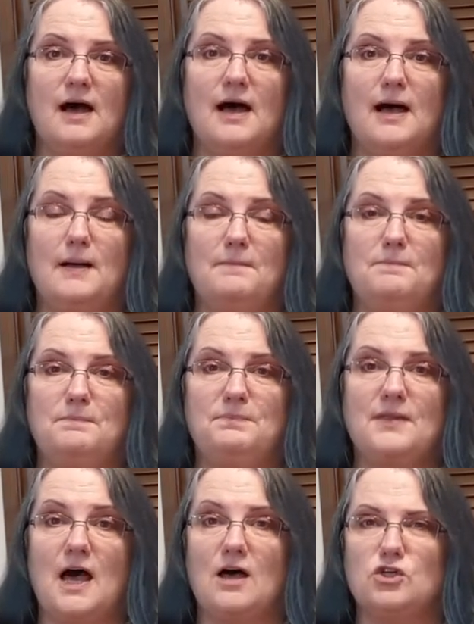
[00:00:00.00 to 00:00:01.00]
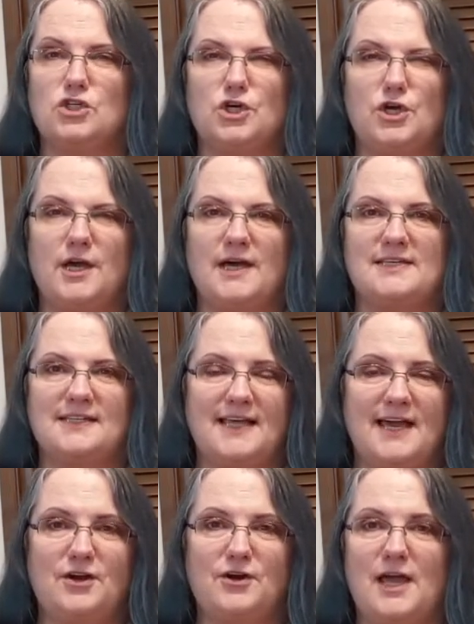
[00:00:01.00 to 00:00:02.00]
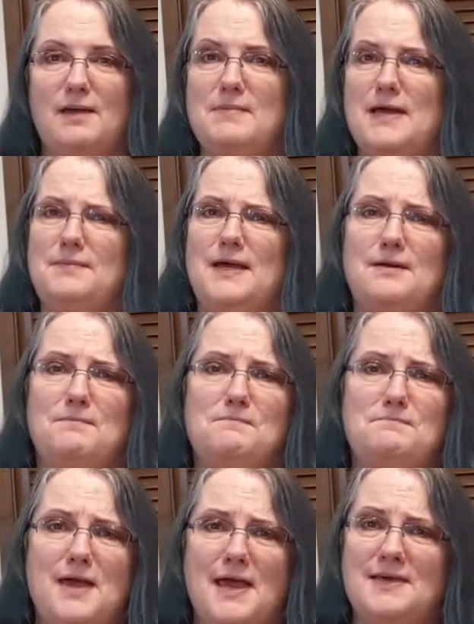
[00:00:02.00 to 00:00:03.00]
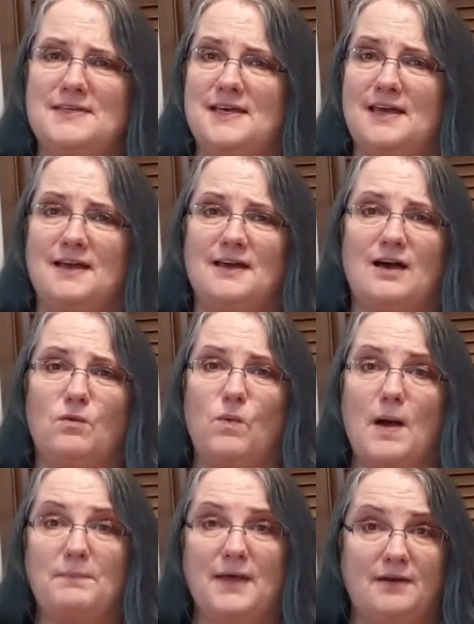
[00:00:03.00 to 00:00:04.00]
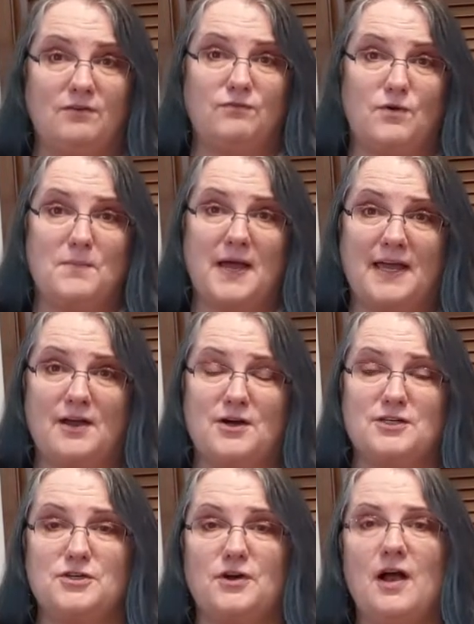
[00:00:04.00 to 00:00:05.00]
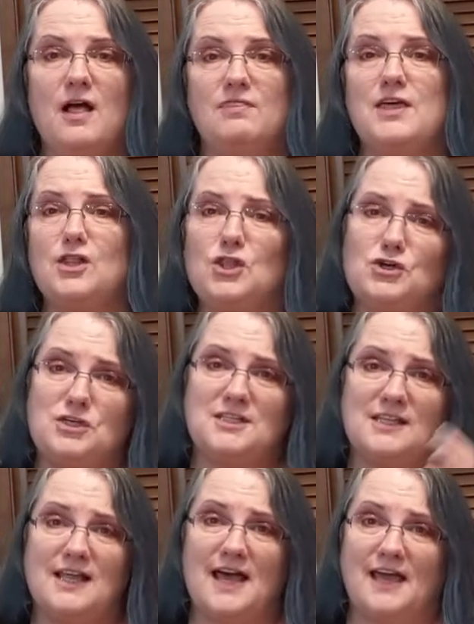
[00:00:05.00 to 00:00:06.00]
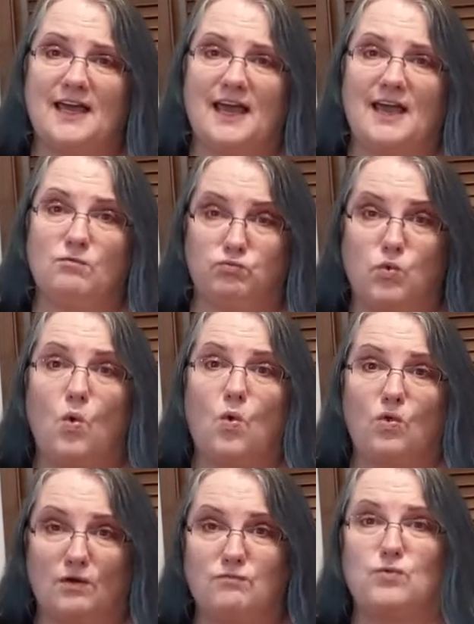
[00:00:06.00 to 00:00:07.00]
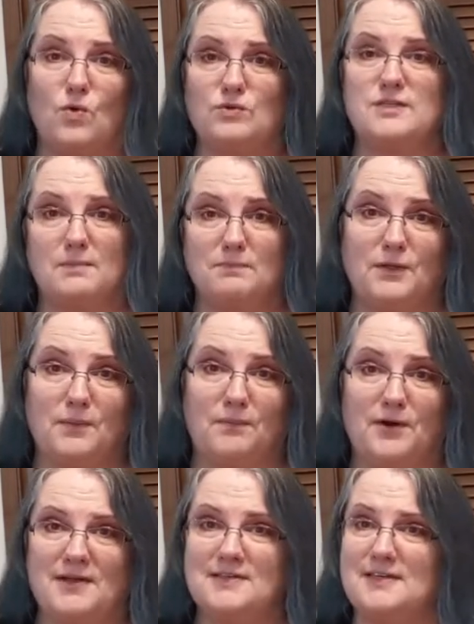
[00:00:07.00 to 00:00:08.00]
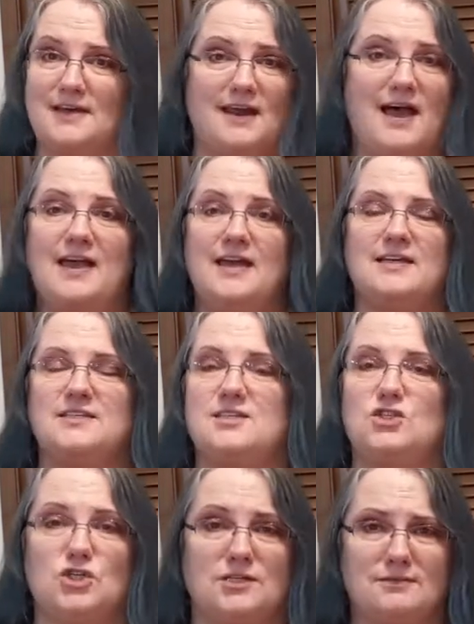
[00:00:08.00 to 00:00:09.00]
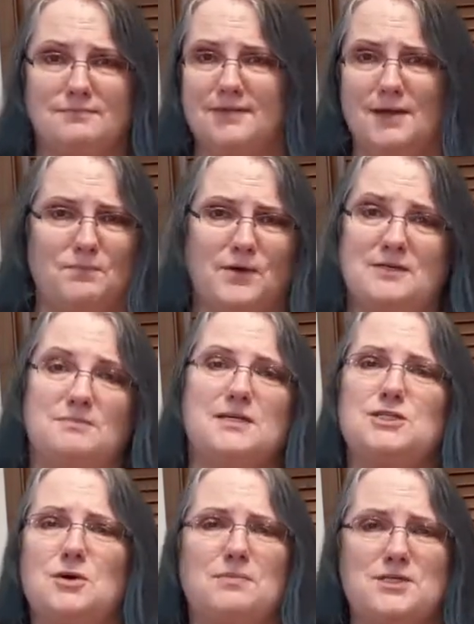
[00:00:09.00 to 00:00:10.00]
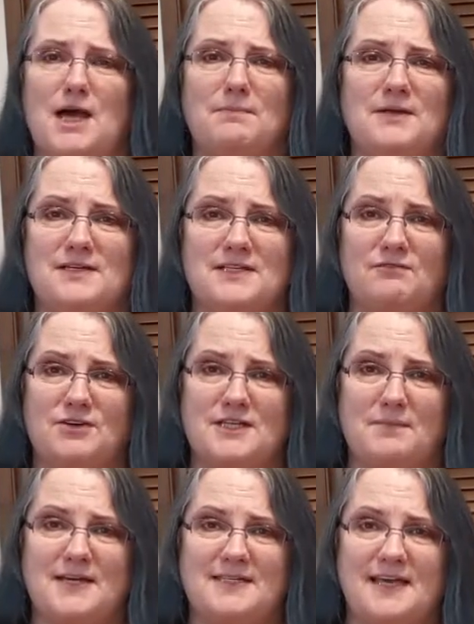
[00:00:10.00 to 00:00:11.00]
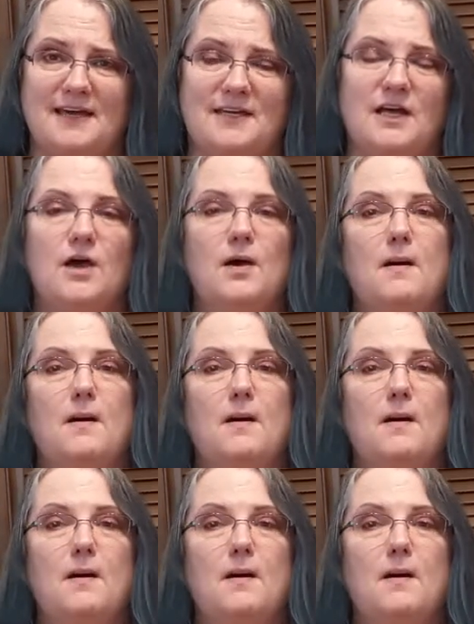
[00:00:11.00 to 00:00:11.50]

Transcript: Um, I'll show you guys later. He made me an amazing weapon for my character that looks like a roll of rolled up blueprints. And I, it's just, it brings me so much happiness every time I see it.